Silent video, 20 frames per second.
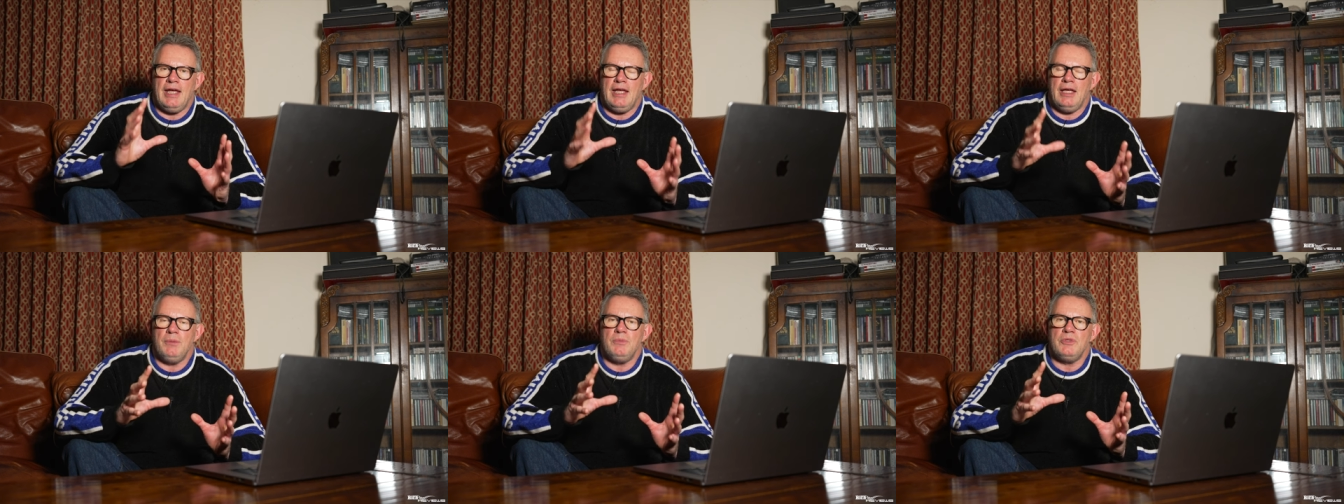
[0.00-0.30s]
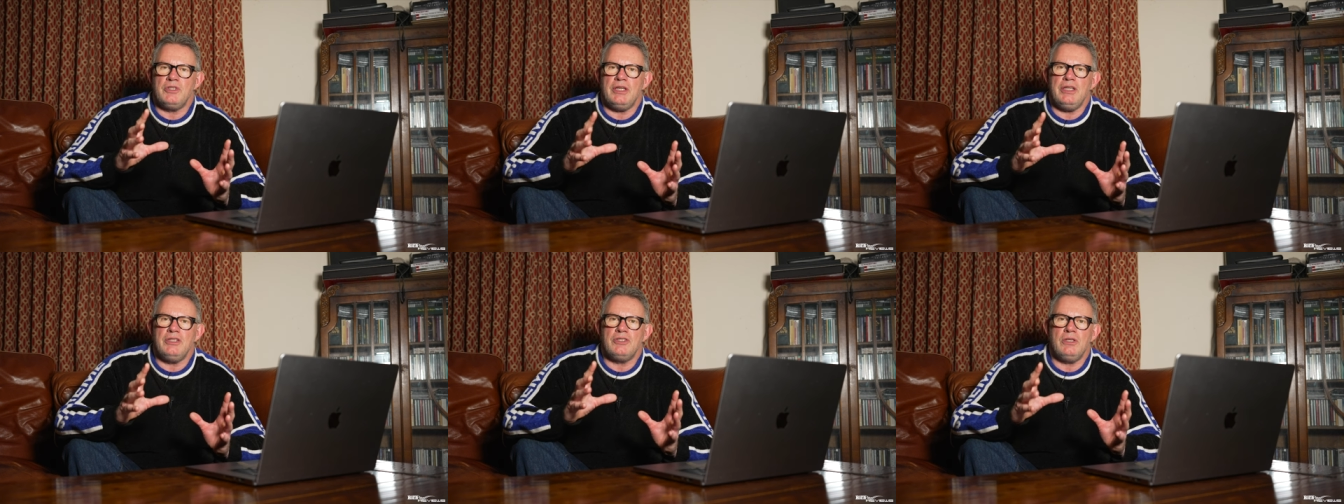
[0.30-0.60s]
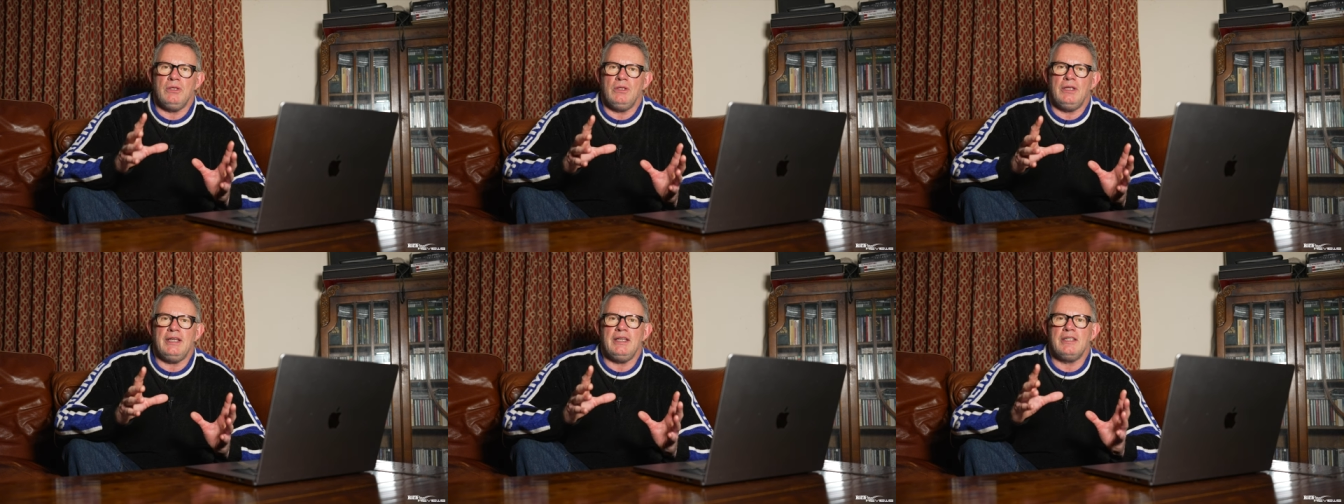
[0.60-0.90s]
AMG
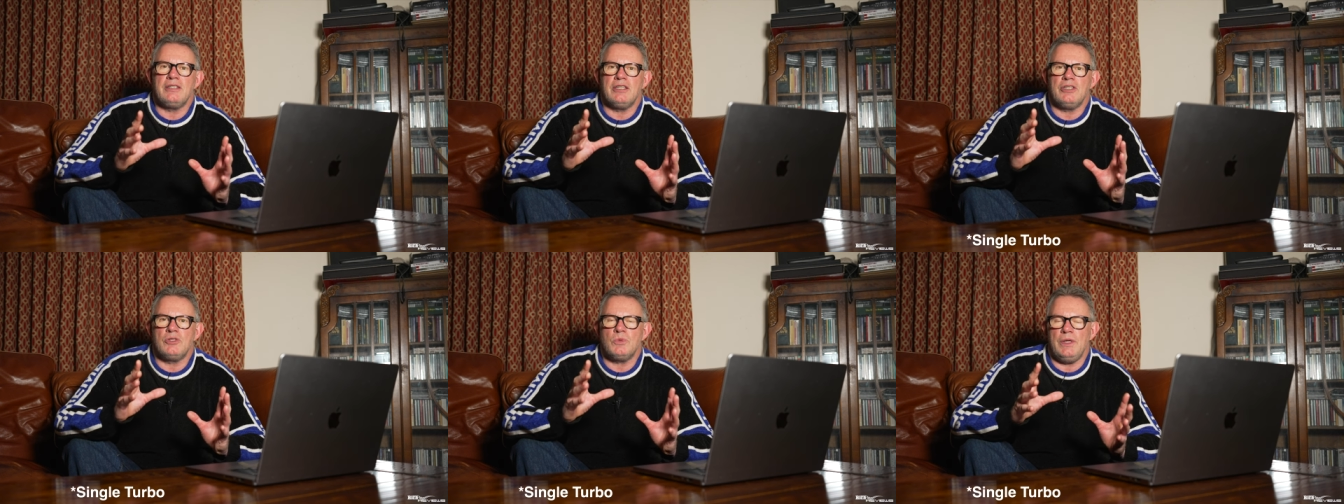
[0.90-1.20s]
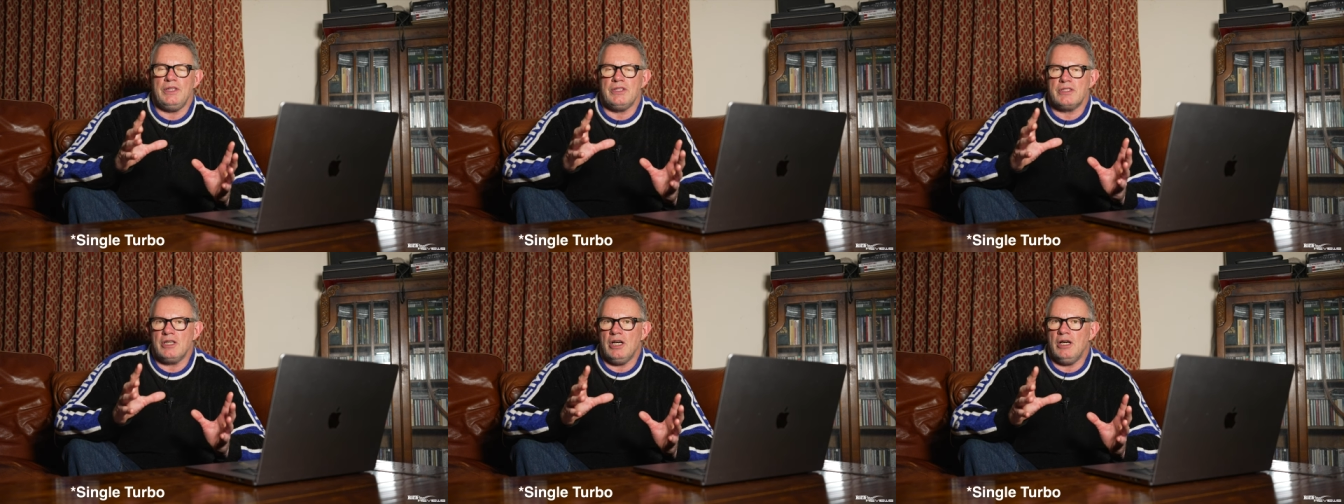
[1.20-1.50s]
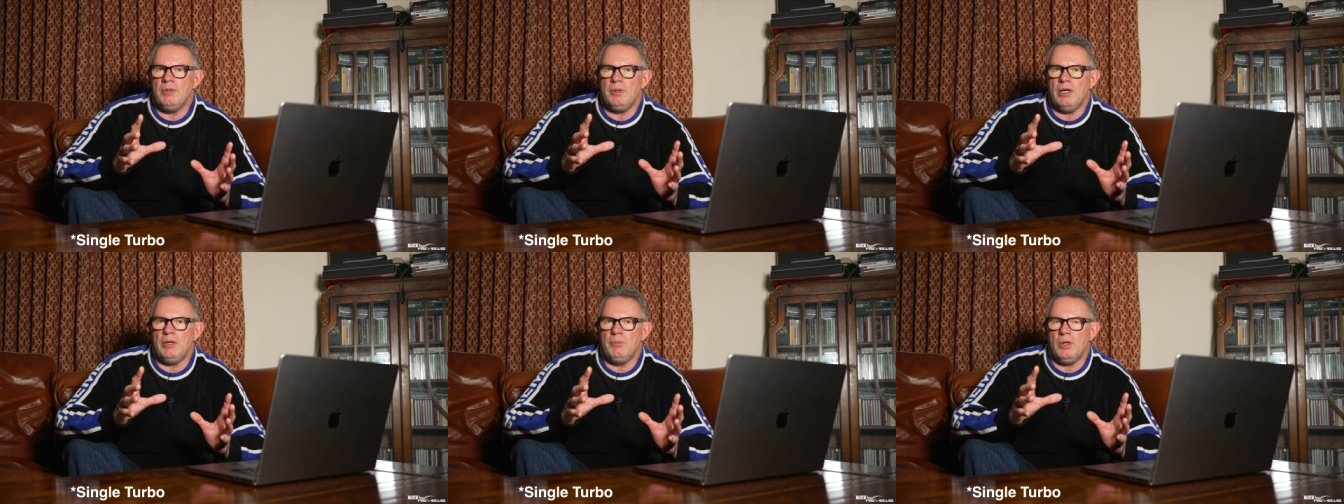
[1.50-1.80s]
2 litre twin
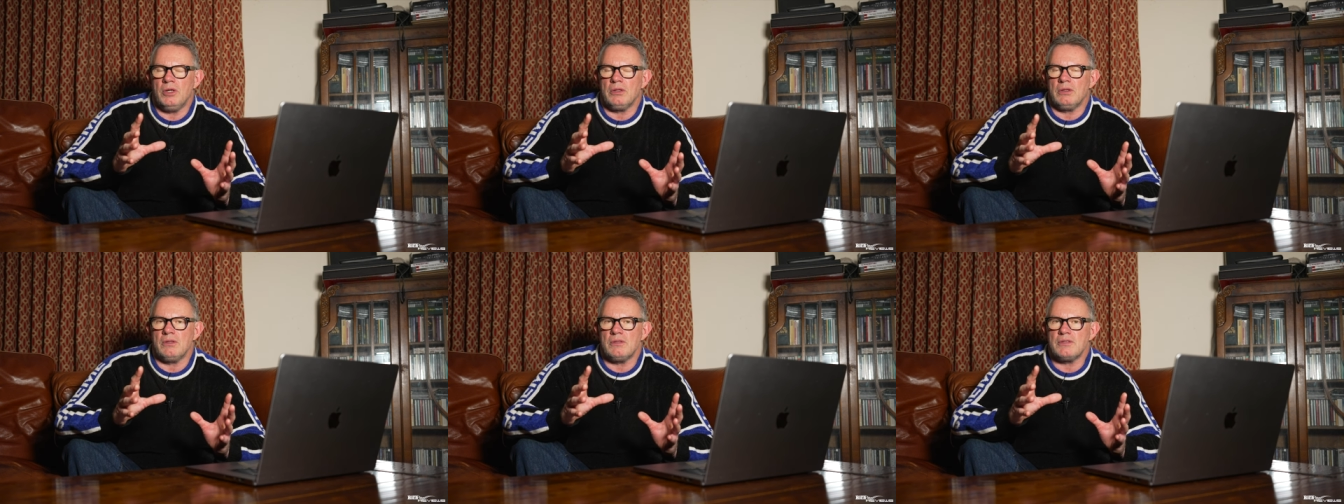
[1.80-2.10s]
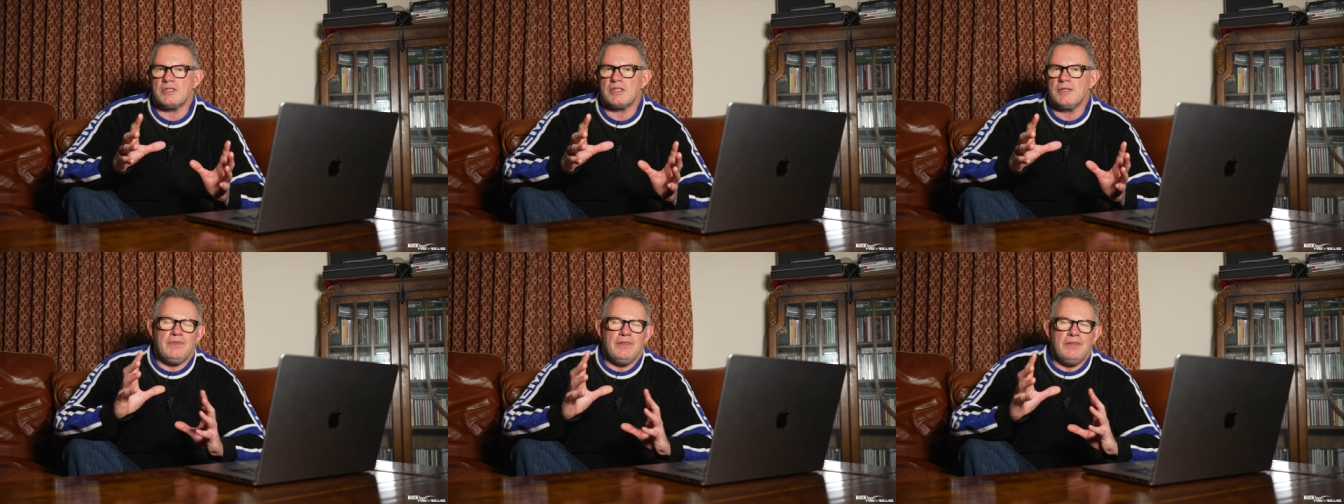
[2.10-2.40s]
turbo models,